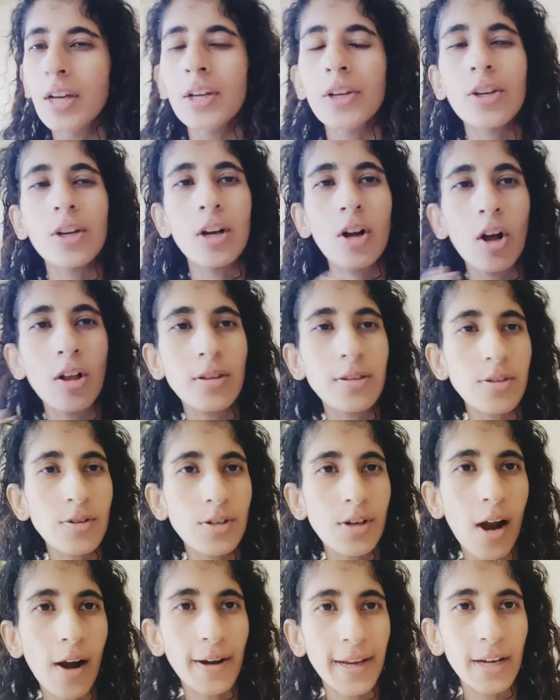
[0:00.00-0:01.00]
You can also
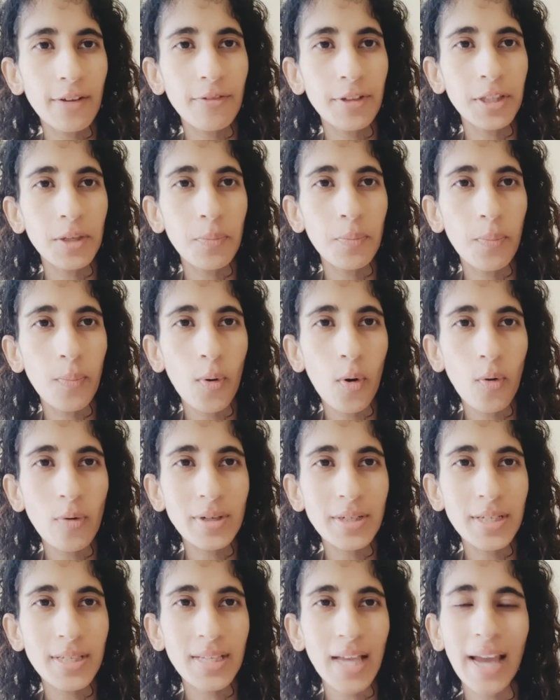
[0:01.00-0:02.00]
target with the bow
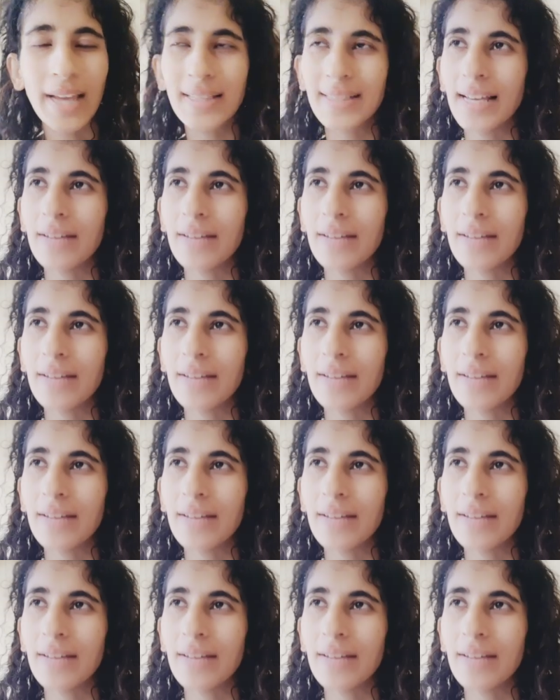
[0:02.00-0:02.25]
designs.